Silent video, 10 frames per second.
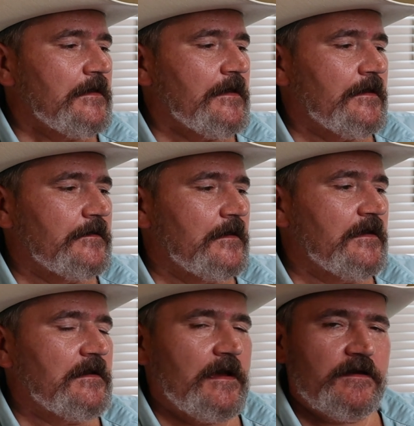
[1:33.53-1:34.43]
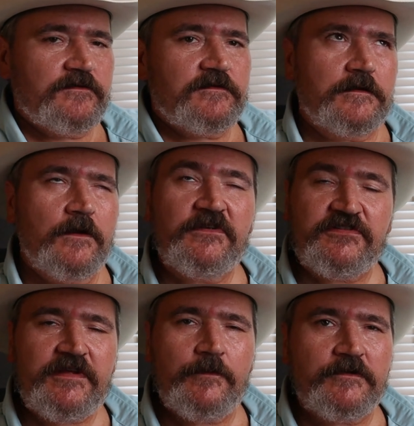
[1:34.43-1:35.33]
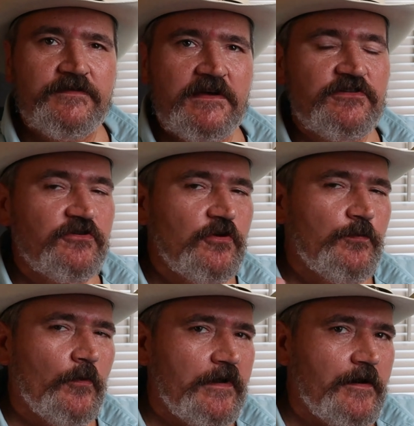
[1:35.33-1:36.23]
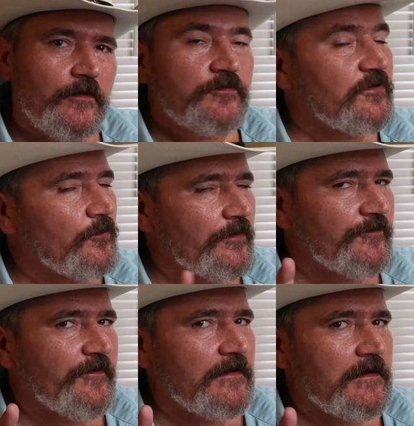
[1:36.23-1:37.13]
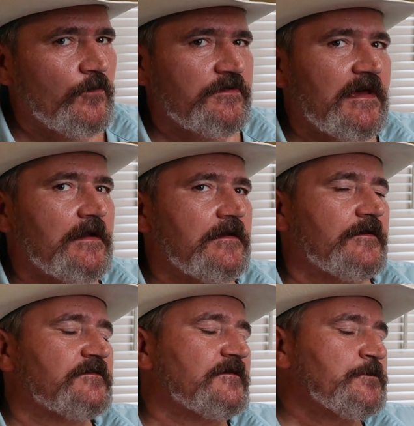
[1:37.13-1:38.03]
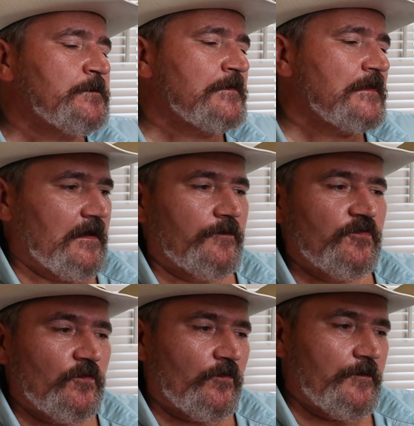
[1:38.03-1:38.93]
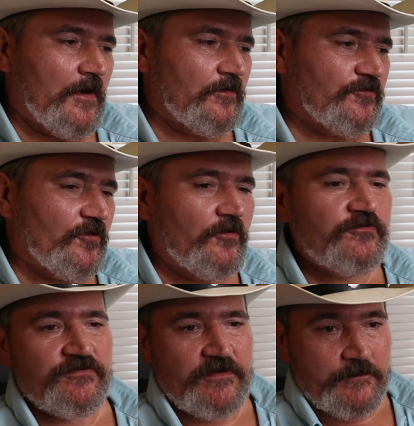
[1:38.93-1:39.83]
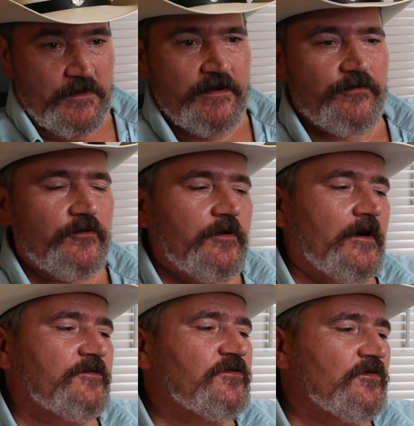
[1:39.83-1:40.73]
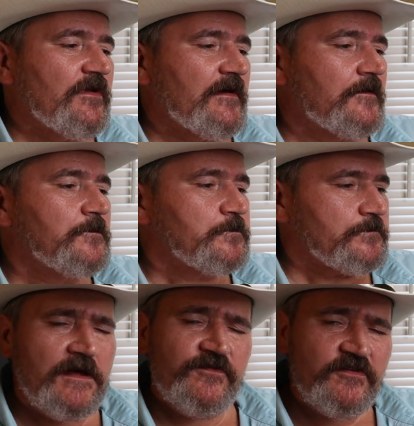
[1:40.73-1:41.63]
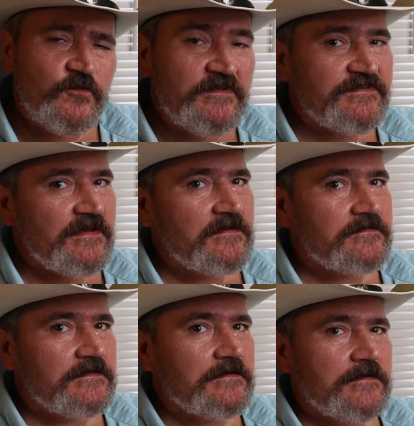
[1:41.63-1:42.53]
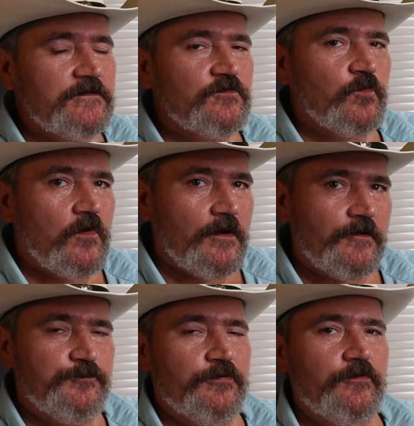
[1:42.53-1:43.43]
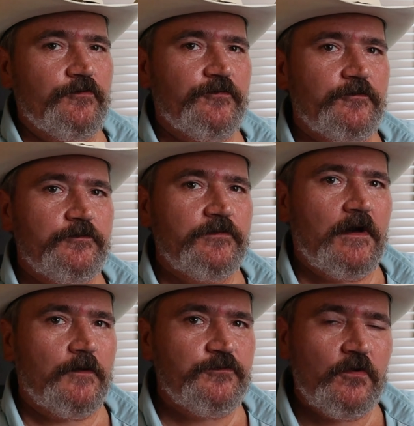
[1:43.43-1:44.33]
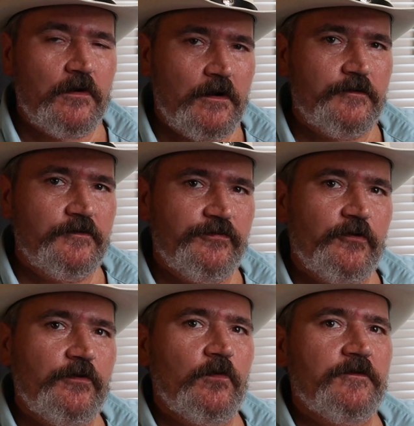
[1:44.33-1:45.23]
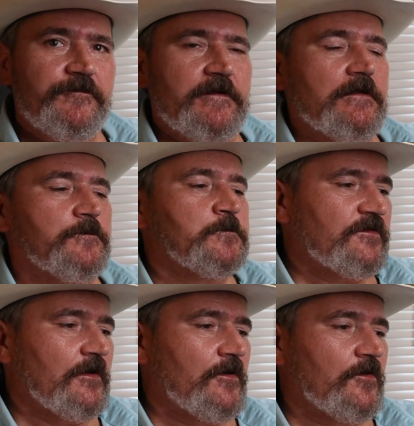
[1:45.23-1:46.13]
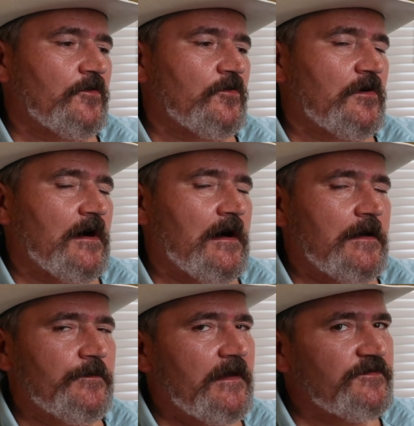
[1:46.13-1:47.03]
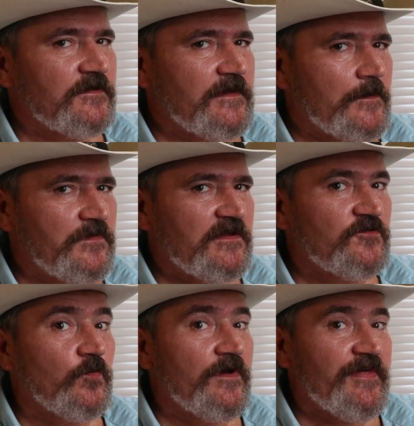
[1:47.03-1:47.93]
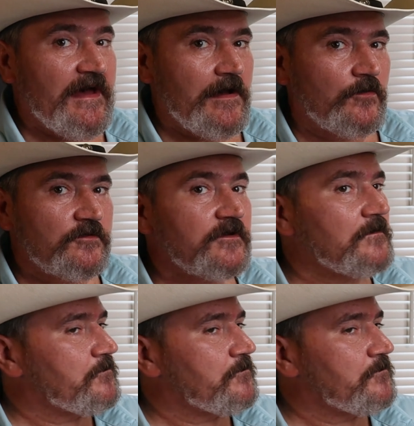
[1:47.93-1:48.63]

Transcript: And it has image stabilization 2.0. So we're going to find out what that is. It comes with a remote control just like my other Akaso did. And this one says it is waterproof up to 131 feet. So I'm guessing that means without